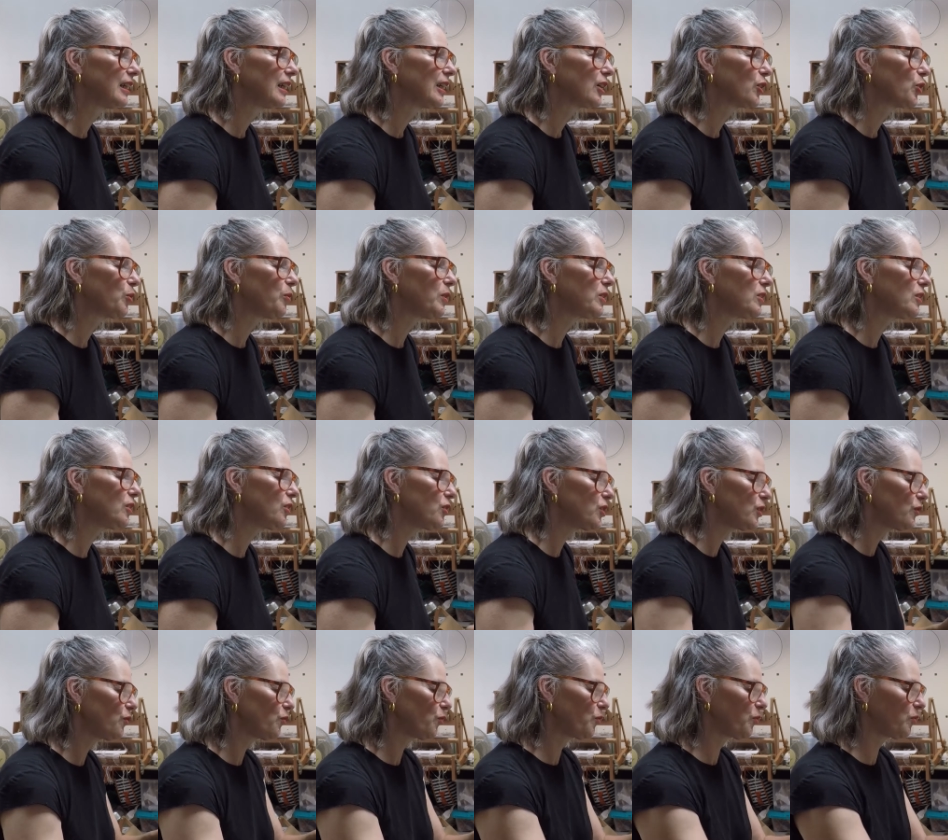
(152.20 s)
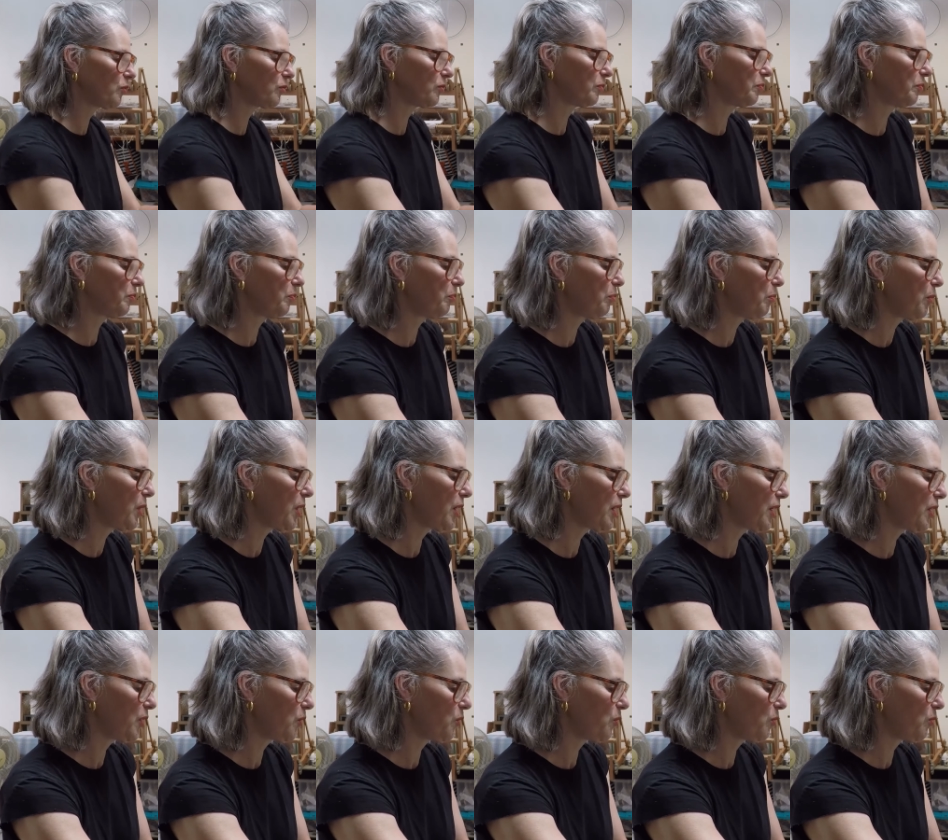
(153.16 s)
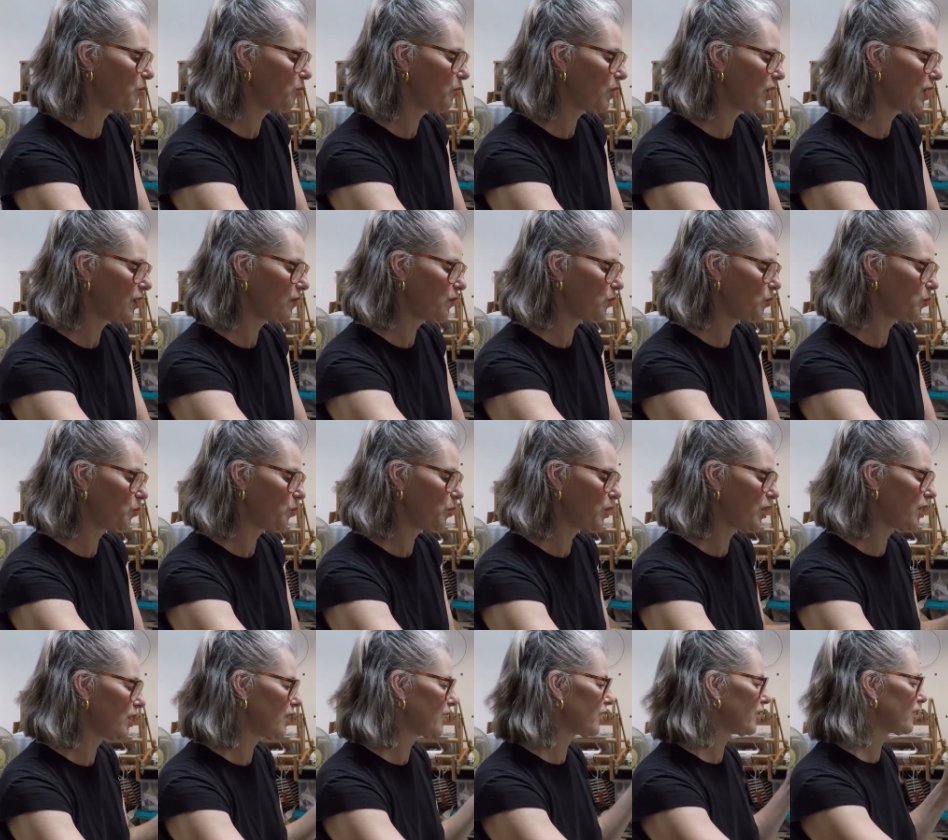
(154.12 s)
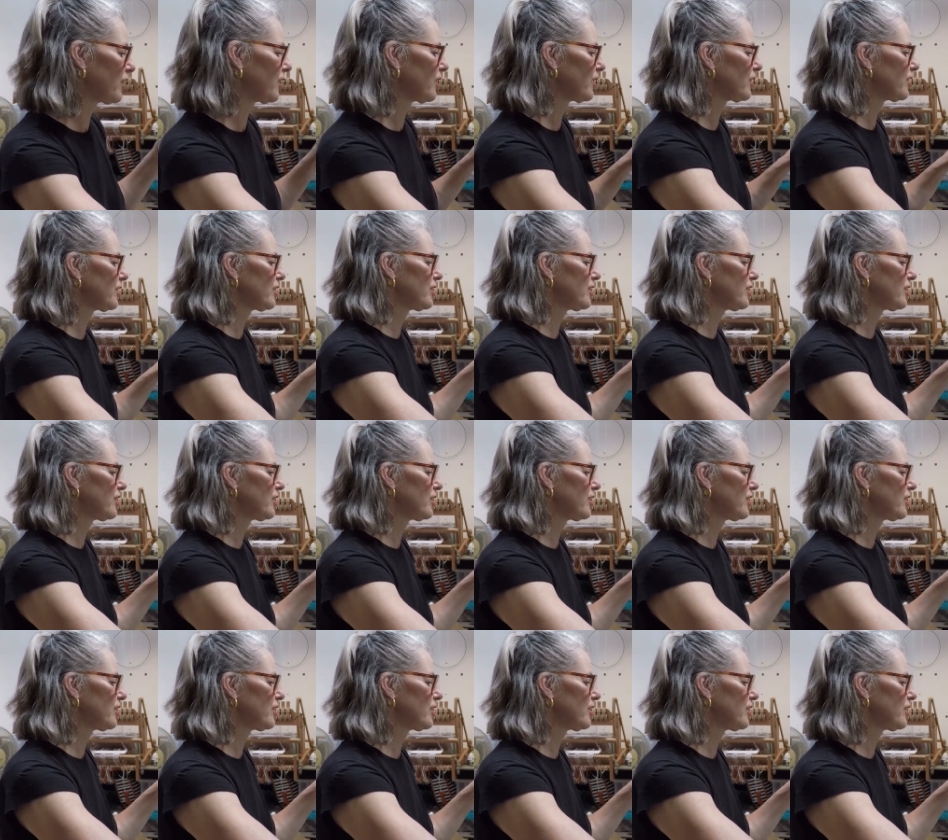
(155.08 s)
Quite a lot of my woven work